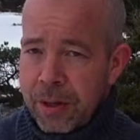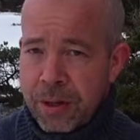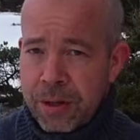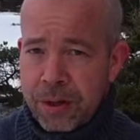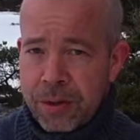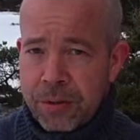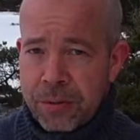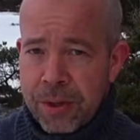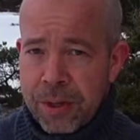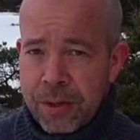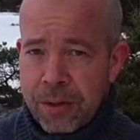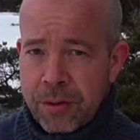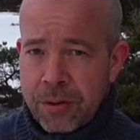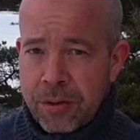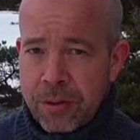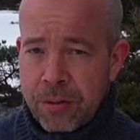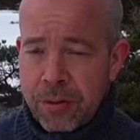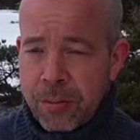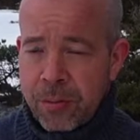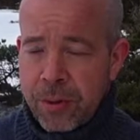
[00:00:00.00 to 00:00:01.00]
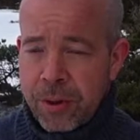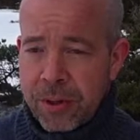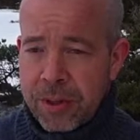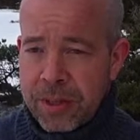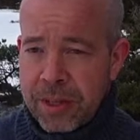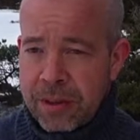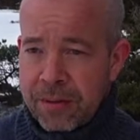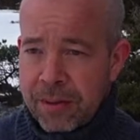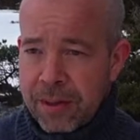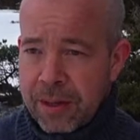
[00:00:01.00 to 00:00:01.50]
shoot in
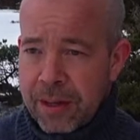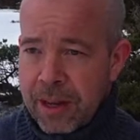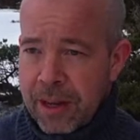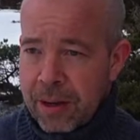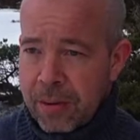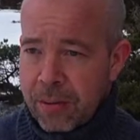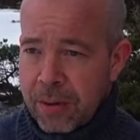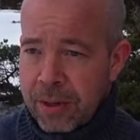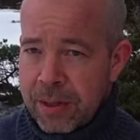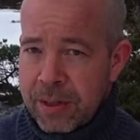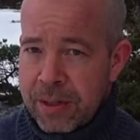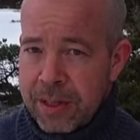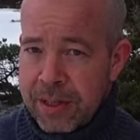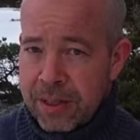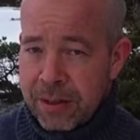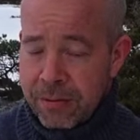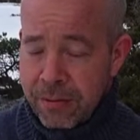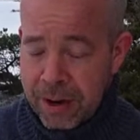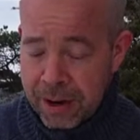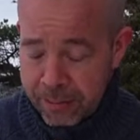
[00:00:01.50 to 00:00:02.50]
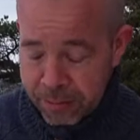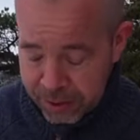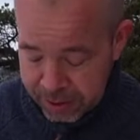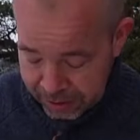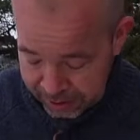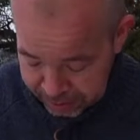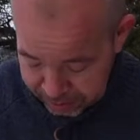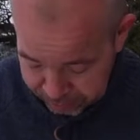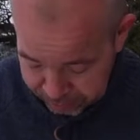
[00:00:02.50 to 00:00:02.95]
2.7K with 60 frames, so that's